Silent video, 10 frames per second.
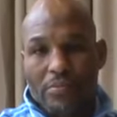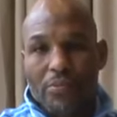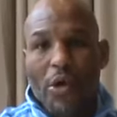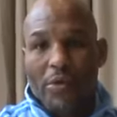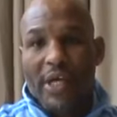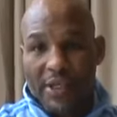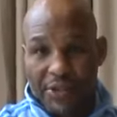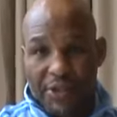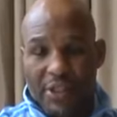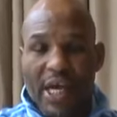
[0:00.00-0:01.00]
Well,
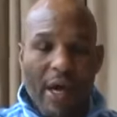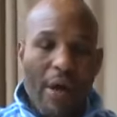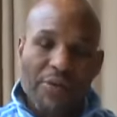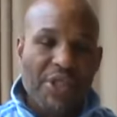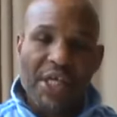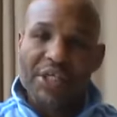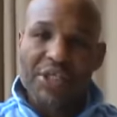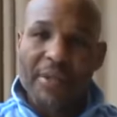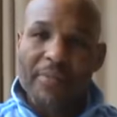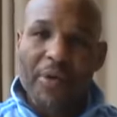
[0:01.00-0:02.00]
yes, yeah, I'll stay in the
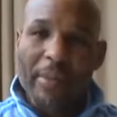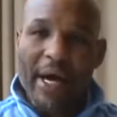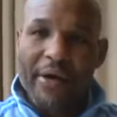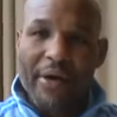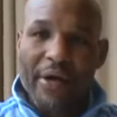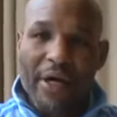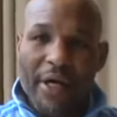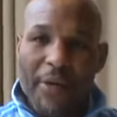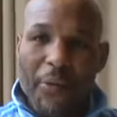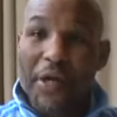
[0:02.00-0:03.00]
gym no matter
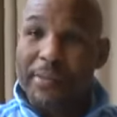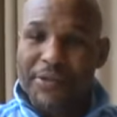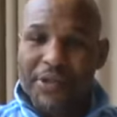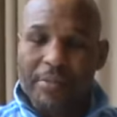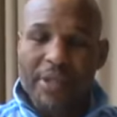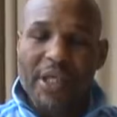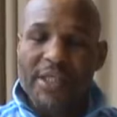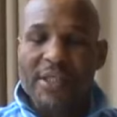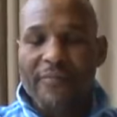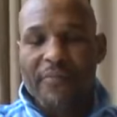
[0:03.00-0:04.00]
uh, what I'm doing
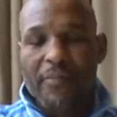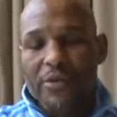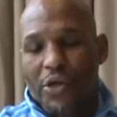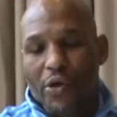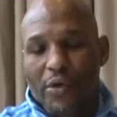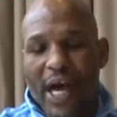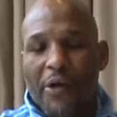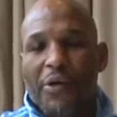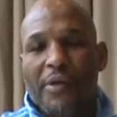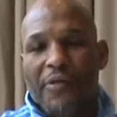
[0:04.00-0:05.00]
because of you know not
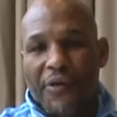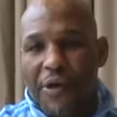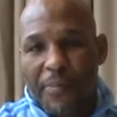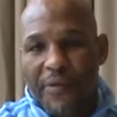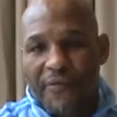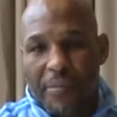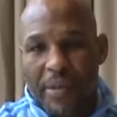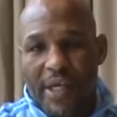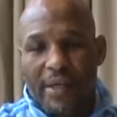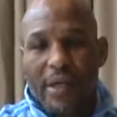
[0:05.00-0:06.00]
only therapy for
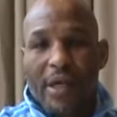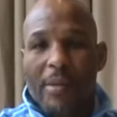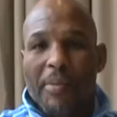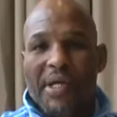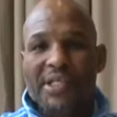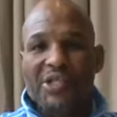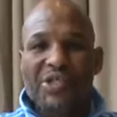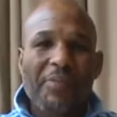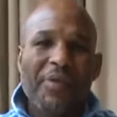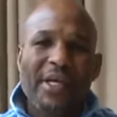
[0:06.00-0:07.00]
me, but it's just
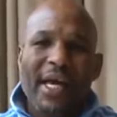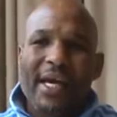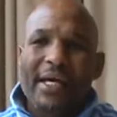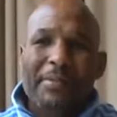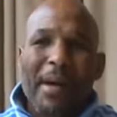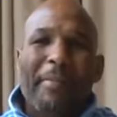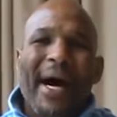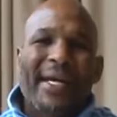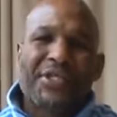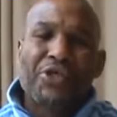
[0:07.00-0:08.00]
something that uh, my
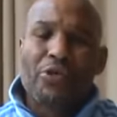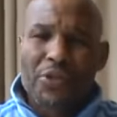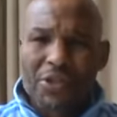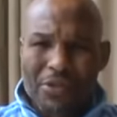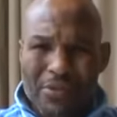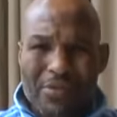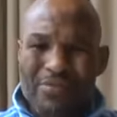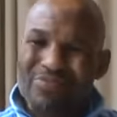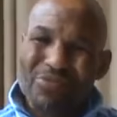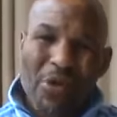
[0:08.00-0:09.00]
body's used to.
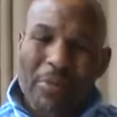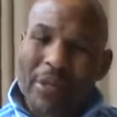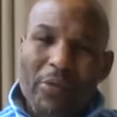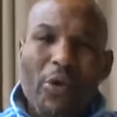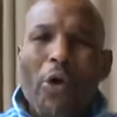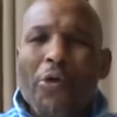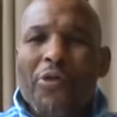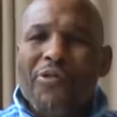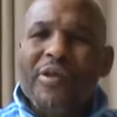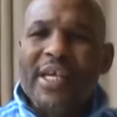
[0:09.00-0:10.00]
I mean, we're going on
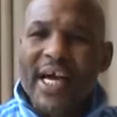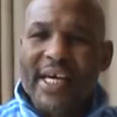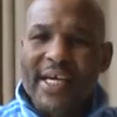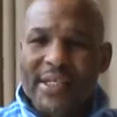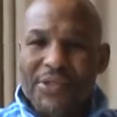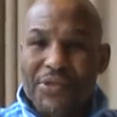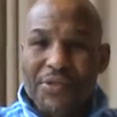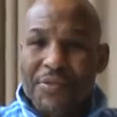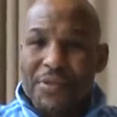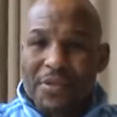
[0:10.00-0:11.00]
three decades
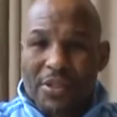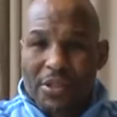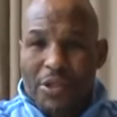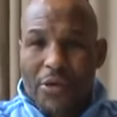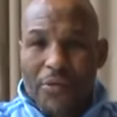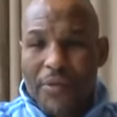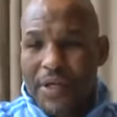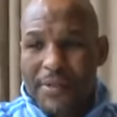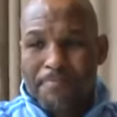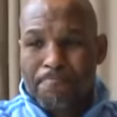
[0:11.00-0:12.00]
of you know,
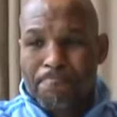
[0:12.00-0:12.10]
um,